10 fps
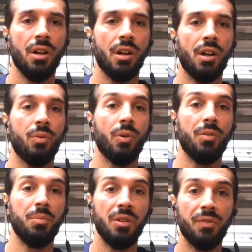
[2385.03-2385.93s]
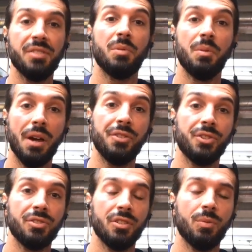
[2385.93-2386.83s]
We want to be investment
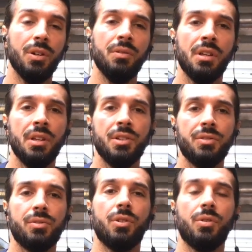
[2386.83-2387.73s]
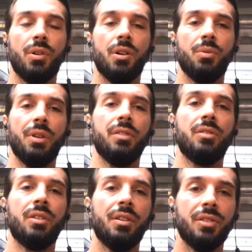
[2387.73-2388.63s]
managers as well. So we would like
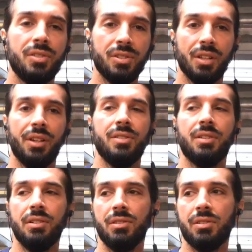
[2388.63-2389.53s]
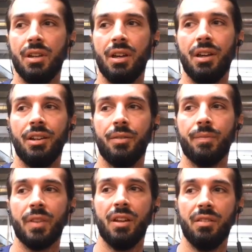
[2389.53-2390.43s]
to get the CISA license, and
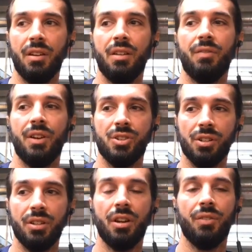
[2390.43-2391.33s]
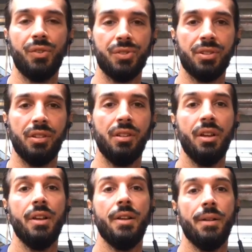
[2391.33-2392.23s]
eventually, obviously,
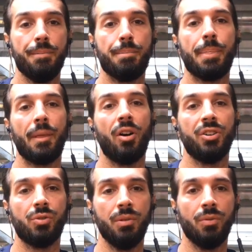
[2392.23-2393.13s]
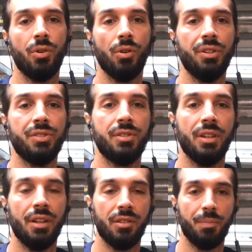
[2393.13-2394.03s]
our dream goal is to
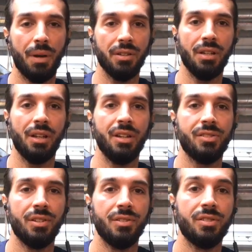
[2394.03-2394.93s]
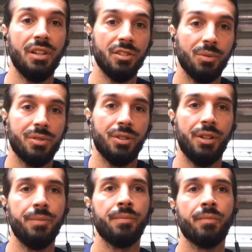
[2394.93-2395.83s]
get the banking license in
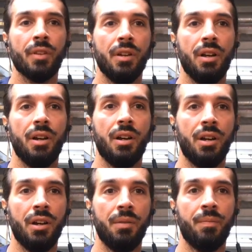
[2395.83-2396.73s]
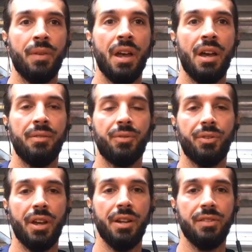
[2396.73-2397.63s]
Switzerland. And
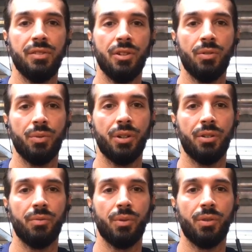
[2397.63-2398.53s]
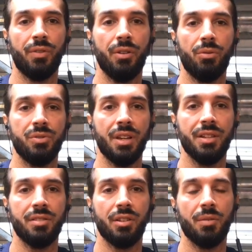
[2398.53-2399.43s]
for that, you know, we're very
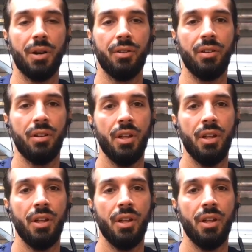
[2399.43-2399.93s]
enthusiastic about it.